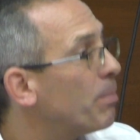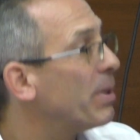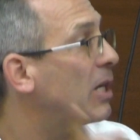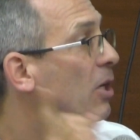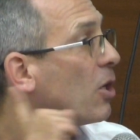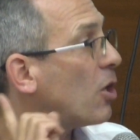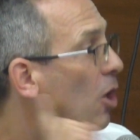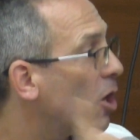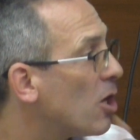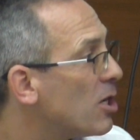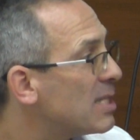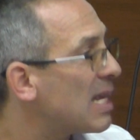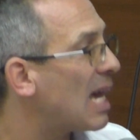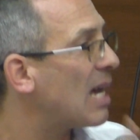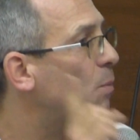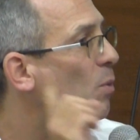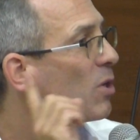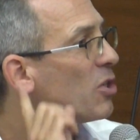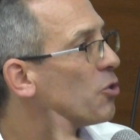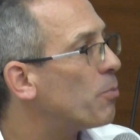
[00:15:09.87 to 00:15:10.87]
because
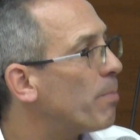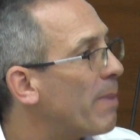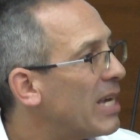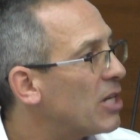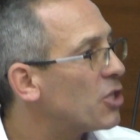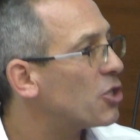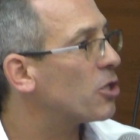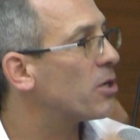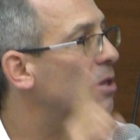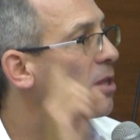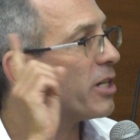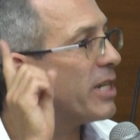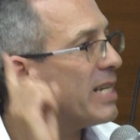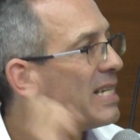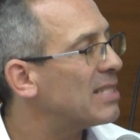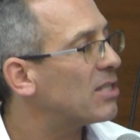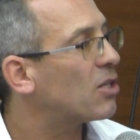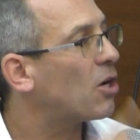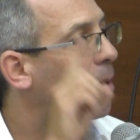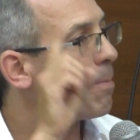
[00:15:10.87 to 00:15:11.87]
I want to make sure there
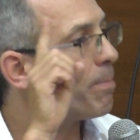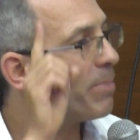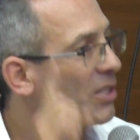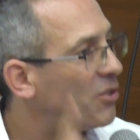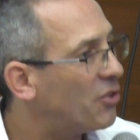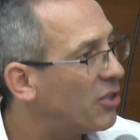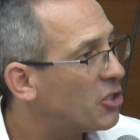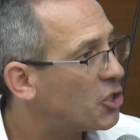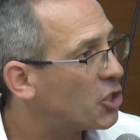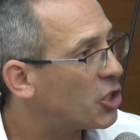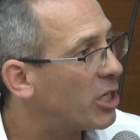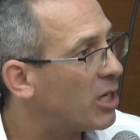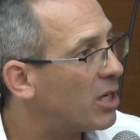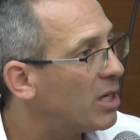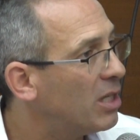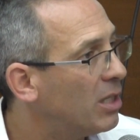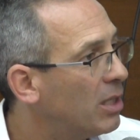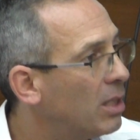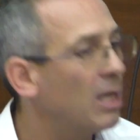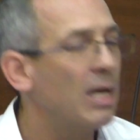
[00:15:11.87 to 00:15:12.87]
is
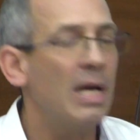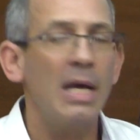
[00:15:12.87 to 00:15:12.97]
competition